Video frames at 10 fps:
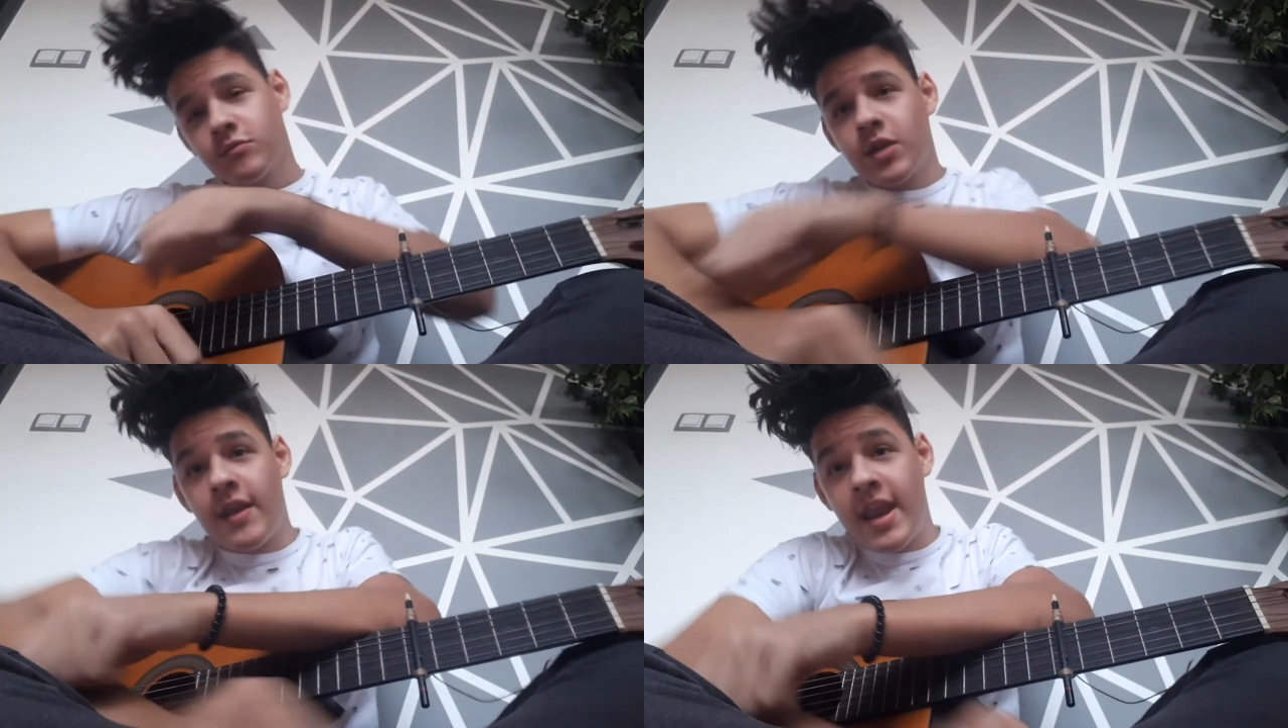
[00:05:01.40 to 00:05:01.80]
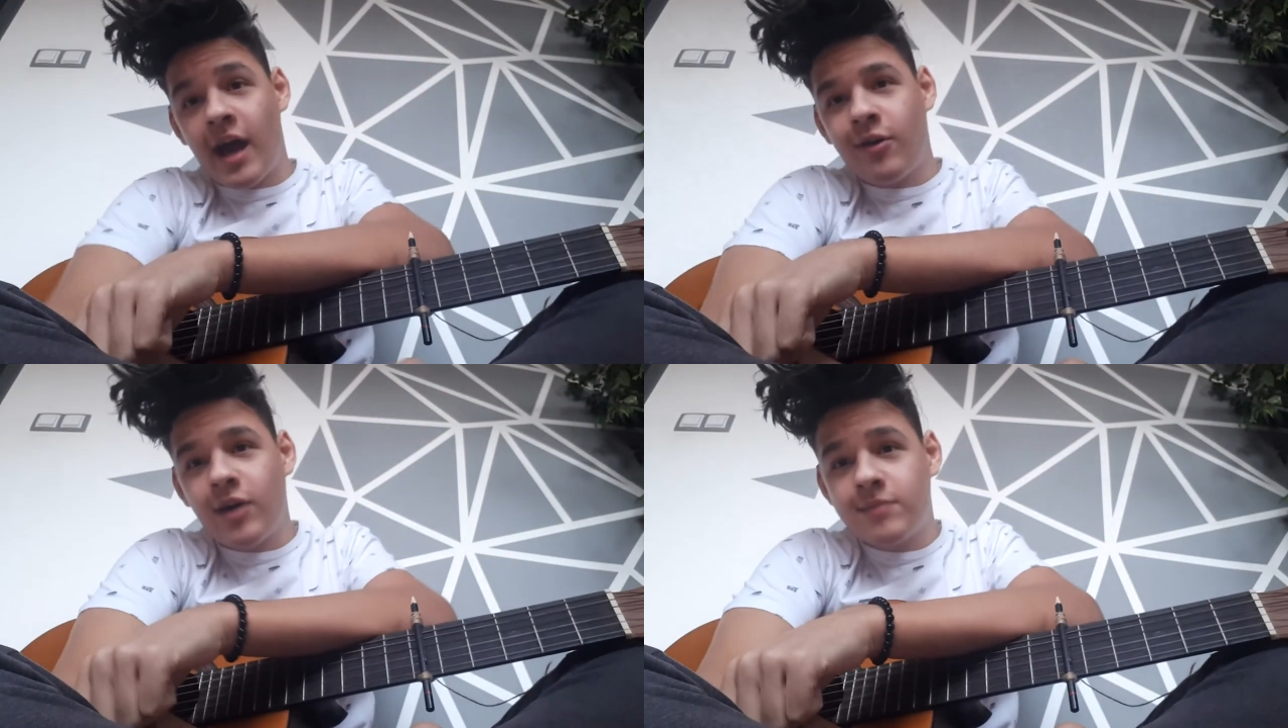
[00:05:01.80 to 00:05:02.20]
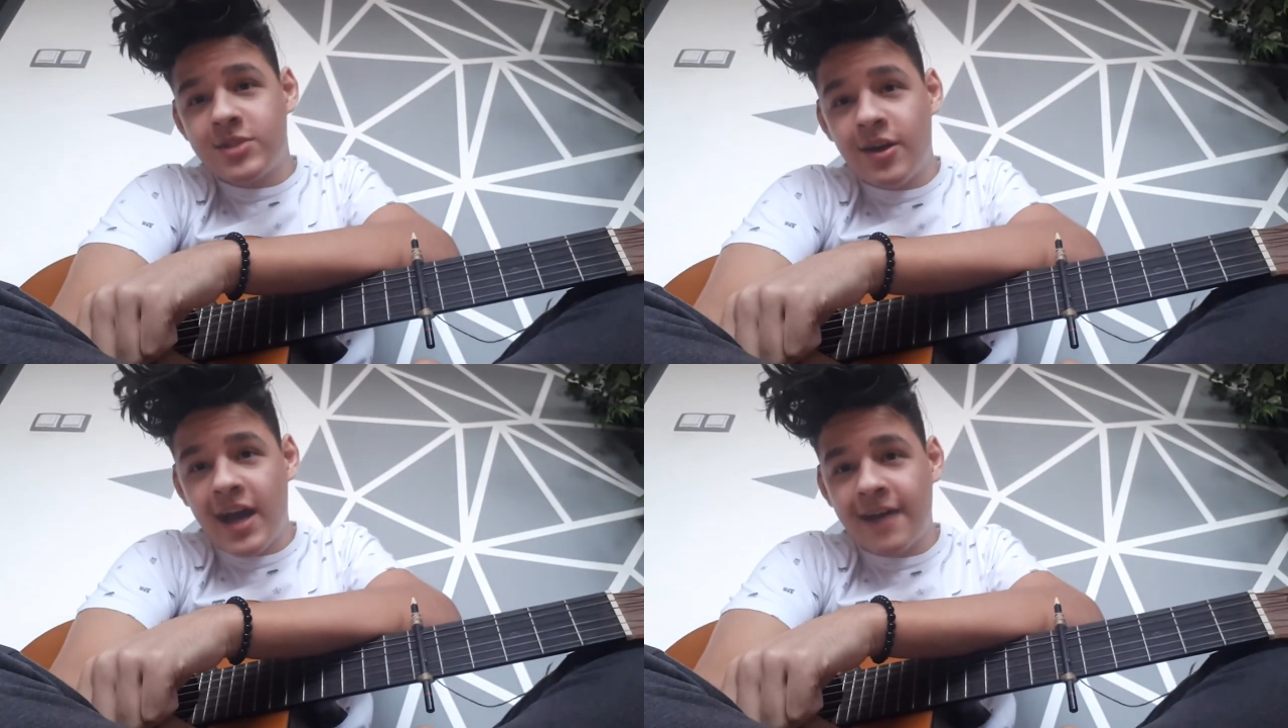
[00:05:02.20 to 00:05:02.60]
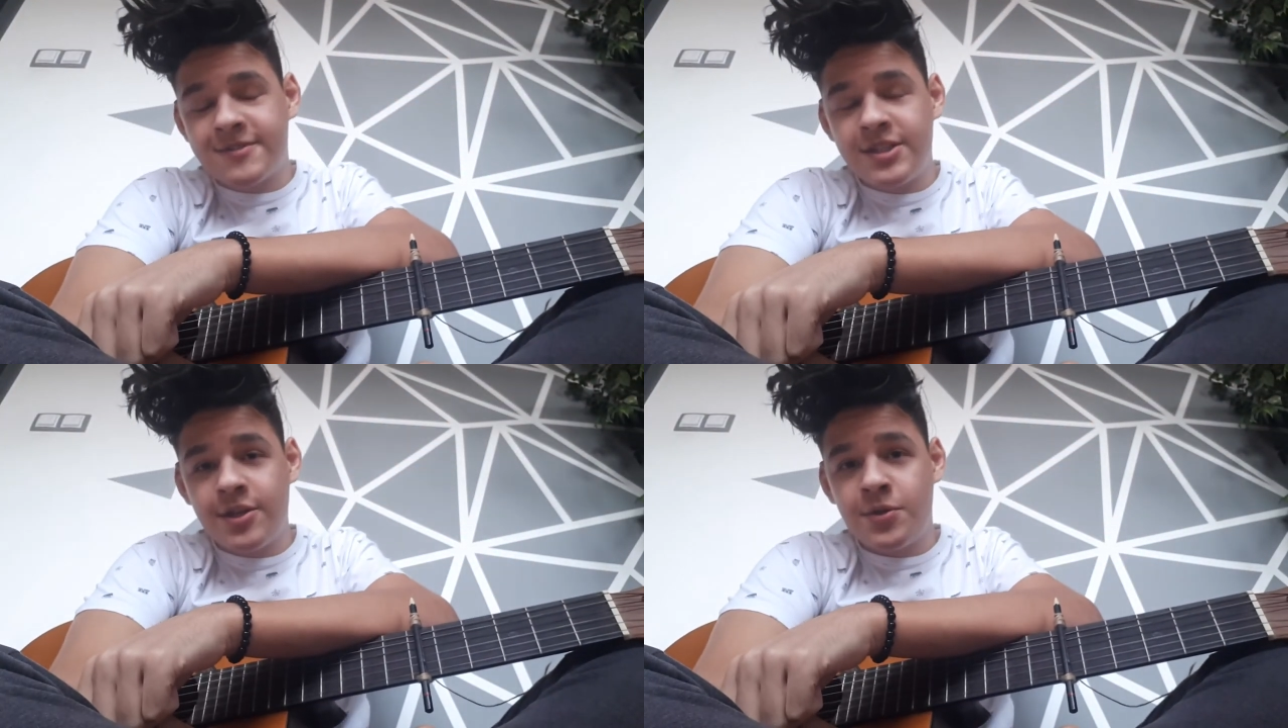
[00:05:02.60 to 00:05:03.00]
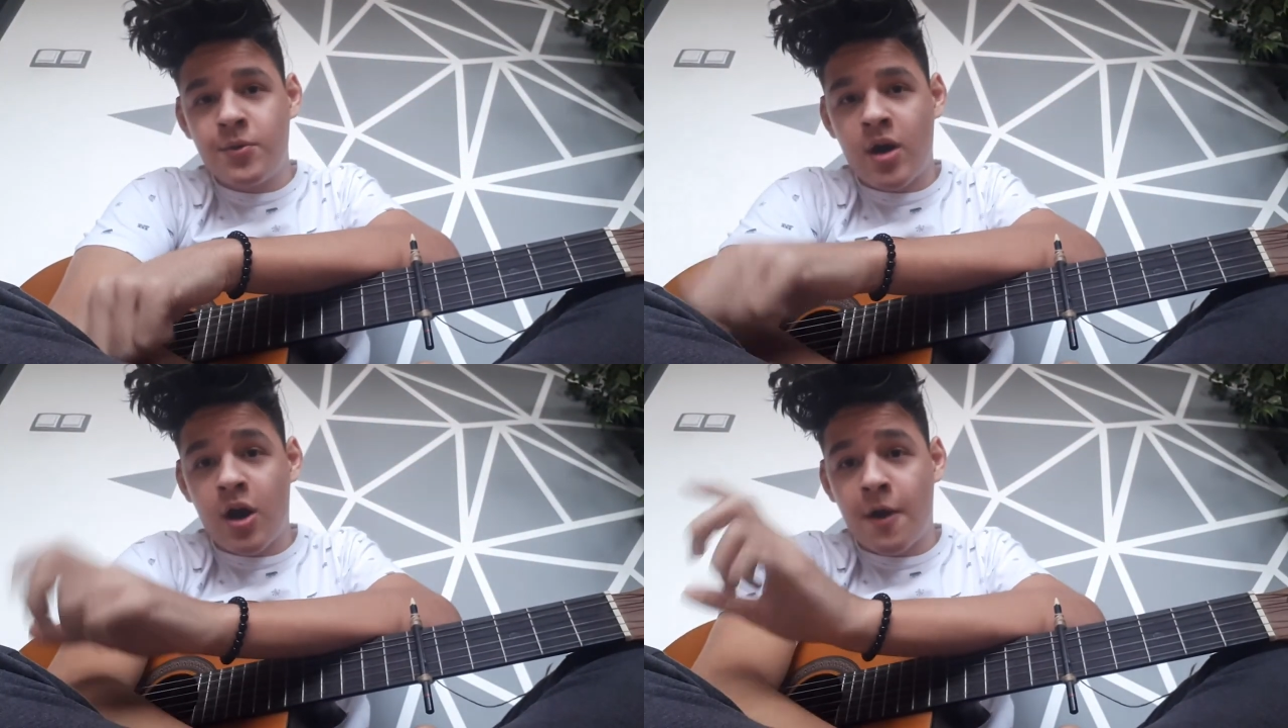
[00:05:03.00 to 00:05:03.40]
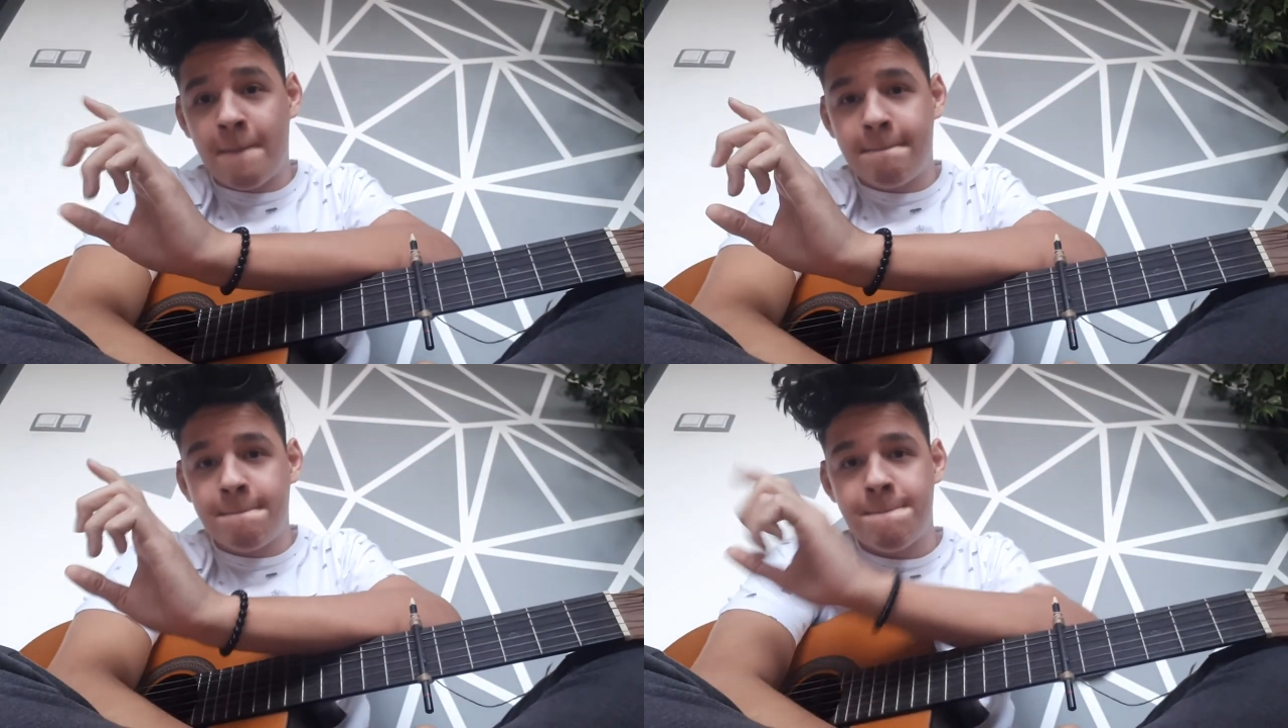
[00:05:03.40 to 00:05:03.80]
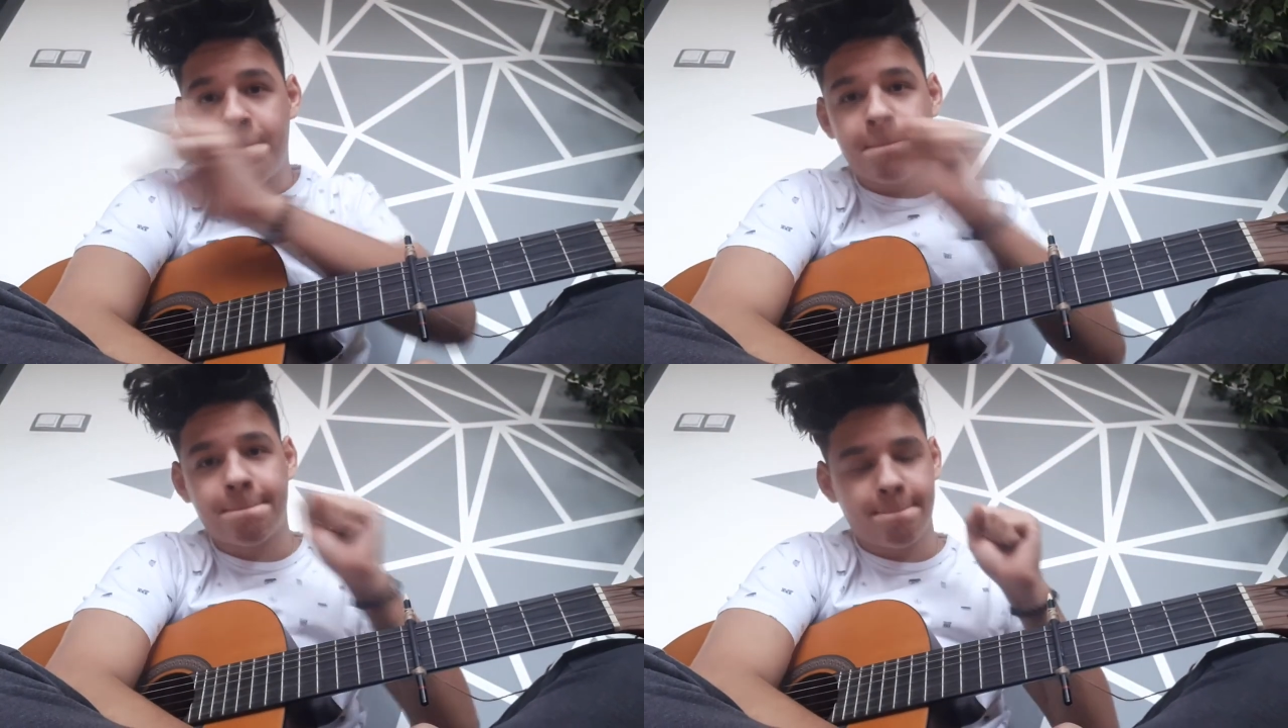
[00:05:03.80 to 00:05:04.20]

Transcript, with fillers: And now I'm gonna have to um,